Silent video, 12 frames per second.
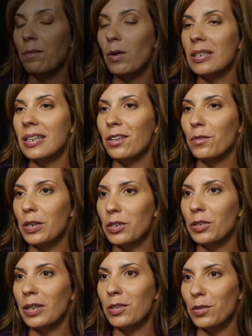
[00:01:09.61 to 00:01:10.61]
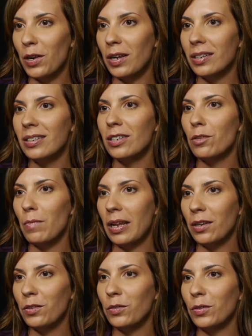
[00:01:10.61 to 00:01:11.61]
wasn't originally drawn to the
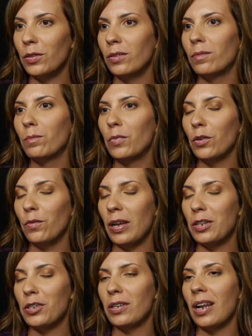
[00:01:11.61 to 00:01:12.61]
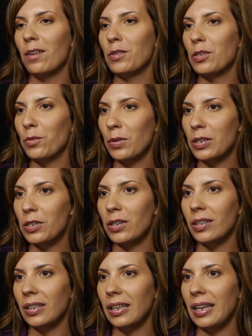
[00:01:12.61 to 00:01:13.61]
medical profession. I was
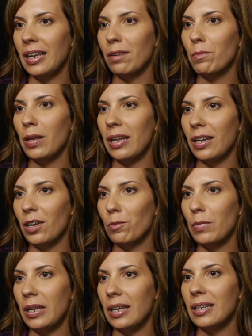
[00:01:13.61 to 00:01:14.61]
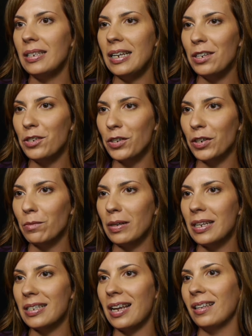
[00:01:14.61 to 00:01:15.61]
originally planning on being a teacher
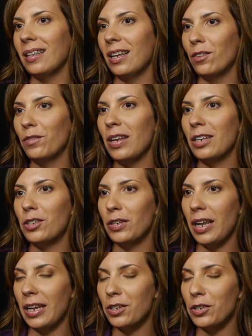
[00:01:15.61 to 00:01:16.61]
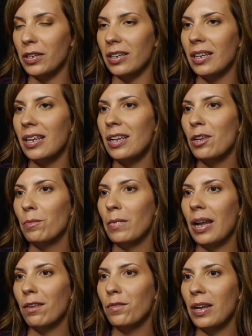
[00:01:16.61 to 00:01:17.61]
because I loved education, but
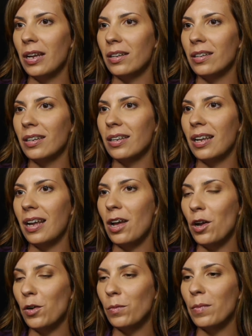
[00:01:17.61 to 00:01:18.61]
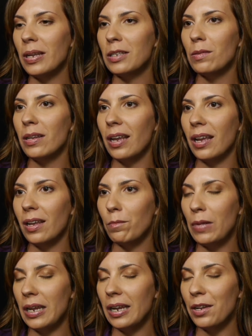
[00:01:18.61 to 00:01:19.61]
I found a home as
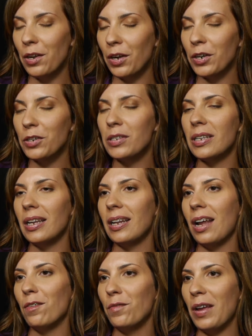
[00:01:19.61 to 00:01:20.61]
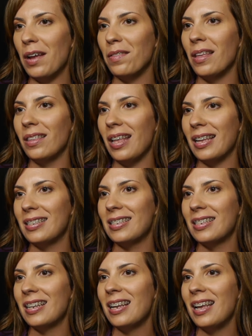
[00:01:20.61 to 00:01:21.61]
being a nurse, and I found that
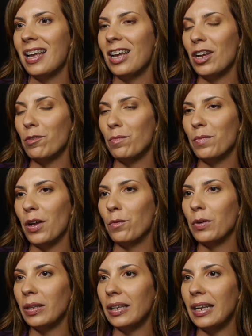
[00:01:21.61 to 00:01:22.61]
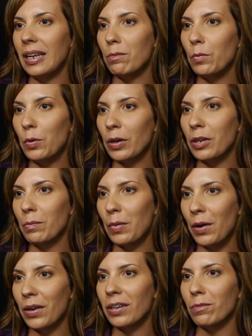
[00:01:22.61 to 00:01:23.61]
that's um, a really important
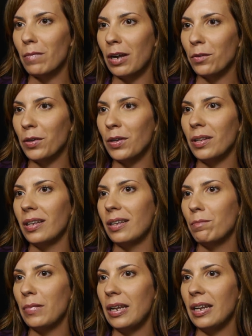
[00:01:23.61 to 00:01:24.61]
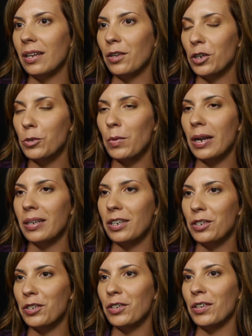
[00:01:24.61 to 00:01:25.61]
part of my role being a nurse
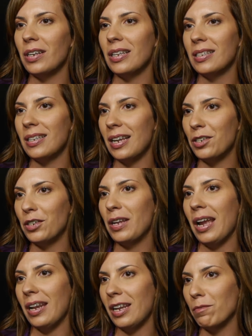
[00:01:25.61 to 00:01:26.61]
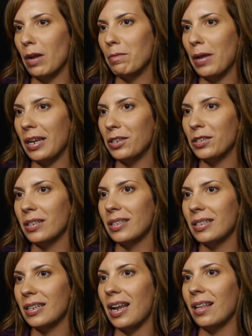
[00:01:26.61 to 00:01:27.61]
practitioner is educating my
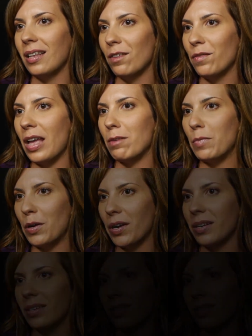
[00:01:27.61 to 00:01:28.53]
patients, and I love that part.